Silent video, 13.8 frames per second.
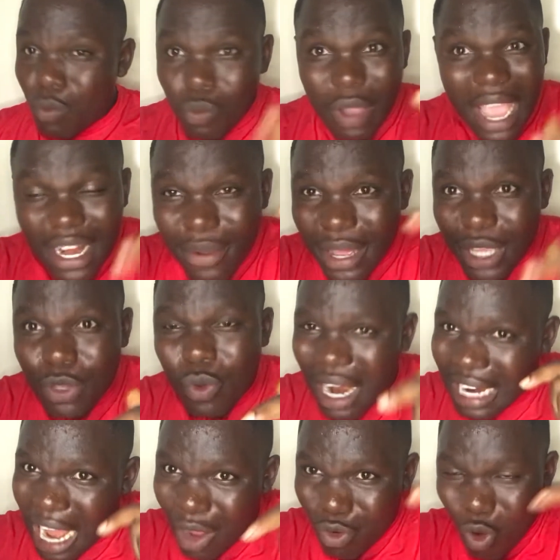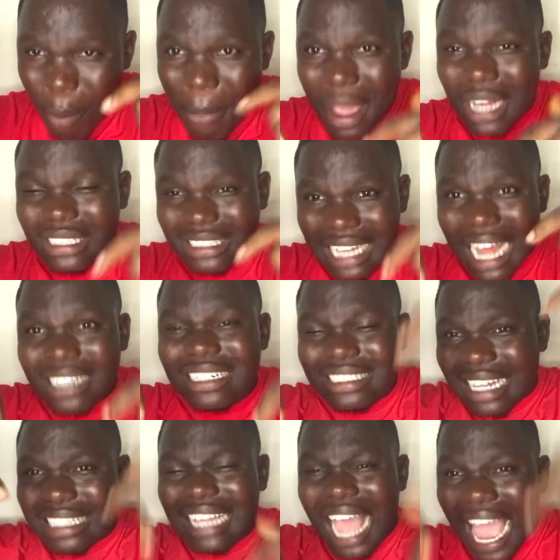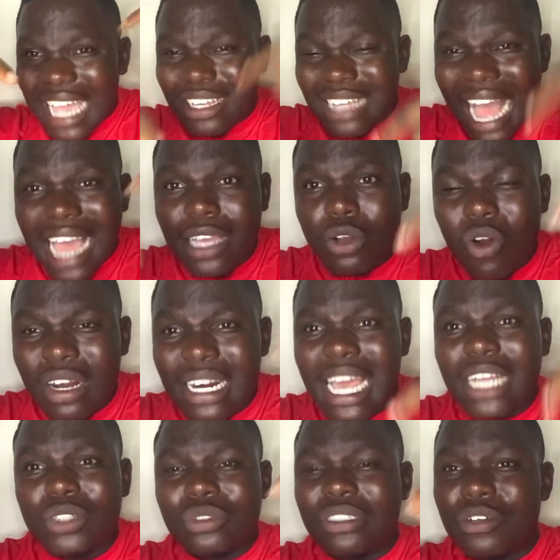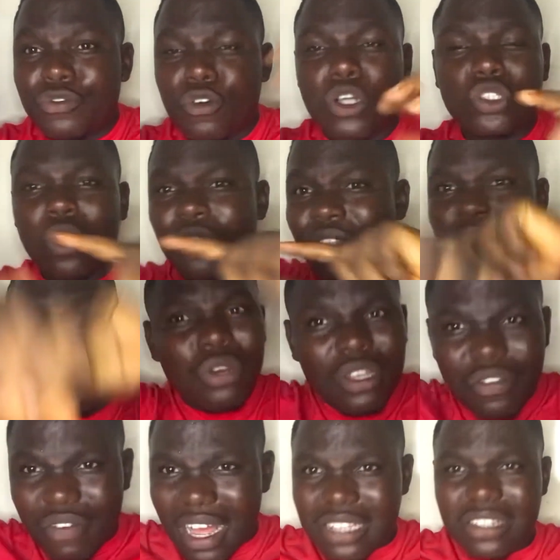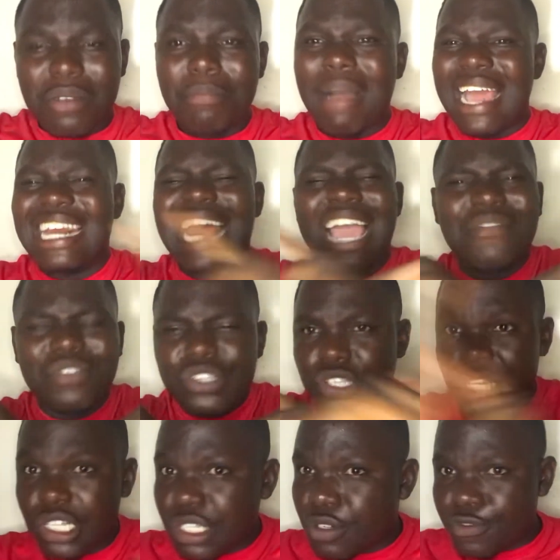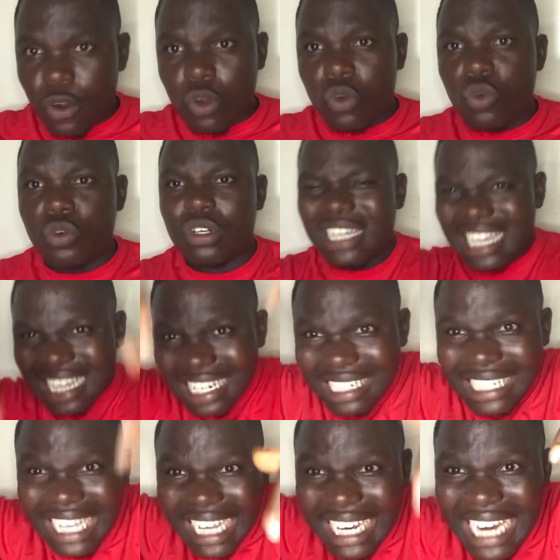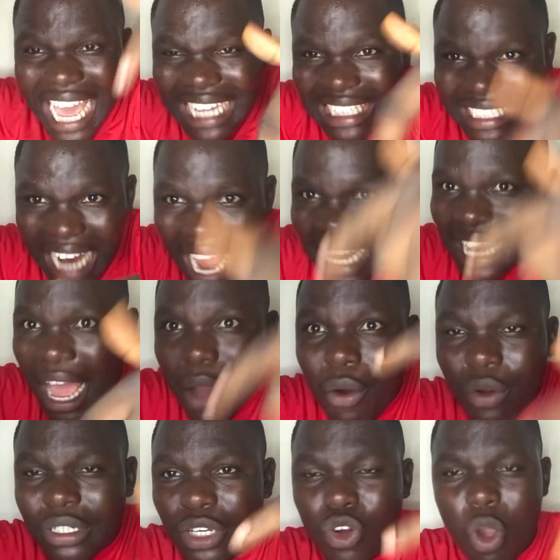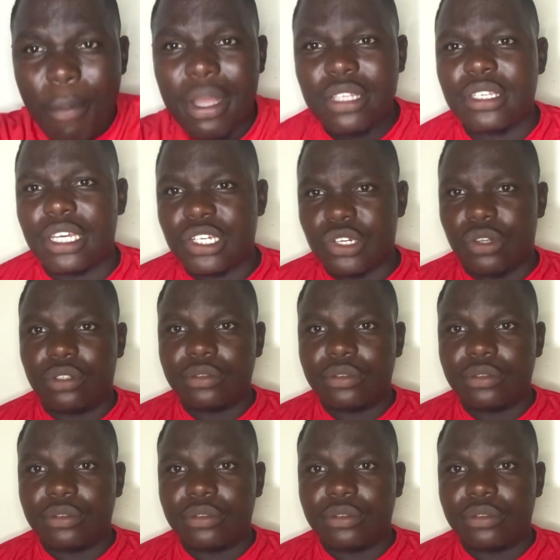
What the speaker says: Anywhere you are now, comment now that I connect to the force of the universe. My life is changing for good. Declare it right now on the comment section.